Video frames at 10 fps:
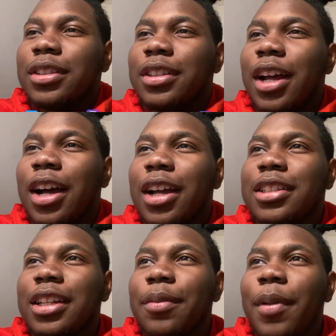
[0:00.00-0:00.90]
Nah,
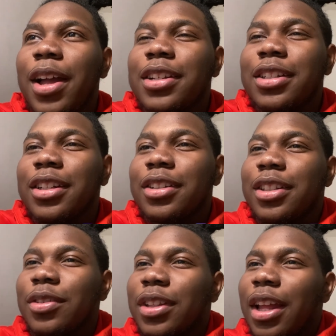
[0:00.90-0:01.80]
is he imagining or is
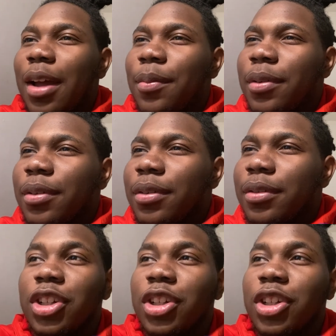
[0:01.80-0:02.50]
this really happening?